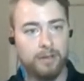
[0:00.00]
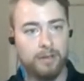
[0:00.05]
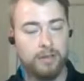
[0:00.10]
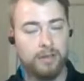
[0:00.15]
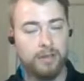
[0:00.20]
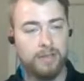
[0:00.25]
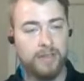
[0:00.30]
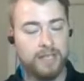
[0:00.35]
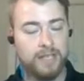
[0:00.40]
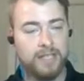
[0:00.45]

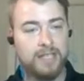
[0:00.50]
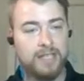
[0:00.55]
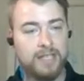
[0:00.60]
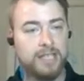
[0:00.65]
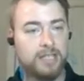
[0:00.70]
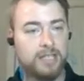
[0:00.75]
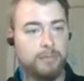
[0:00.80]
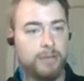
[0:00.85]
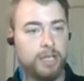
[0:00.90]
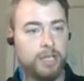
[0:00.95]
This
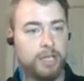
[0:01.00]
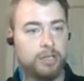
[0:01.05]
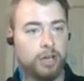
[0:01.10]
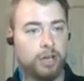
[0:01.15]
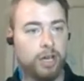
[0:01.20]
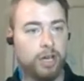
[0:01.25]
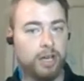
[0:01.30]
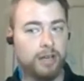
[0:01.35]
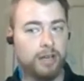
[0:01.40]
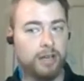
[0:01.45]
needs to be
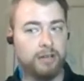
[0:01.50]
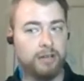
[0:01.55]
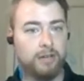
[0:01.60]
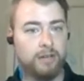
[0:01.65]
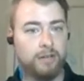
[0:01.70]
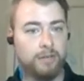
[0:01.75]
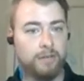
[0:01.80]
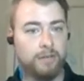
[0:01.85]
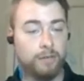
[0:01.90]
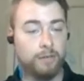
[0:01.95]
taught
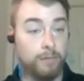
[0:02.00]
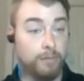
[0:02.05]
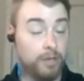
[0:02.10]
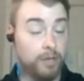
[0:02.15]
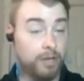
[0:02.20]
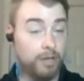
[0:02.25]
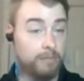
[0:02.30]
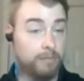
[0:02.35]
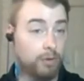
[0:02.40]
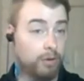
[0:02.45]
from the
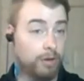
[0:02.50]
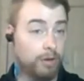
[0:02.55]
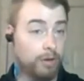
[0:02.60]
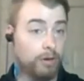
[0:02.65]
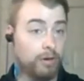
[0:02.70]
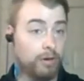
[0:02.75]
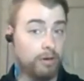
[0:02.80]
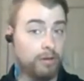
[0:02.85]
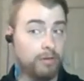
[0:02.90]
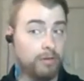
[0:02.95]

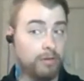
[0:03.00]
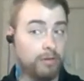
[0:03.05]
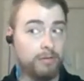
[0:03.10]
employer.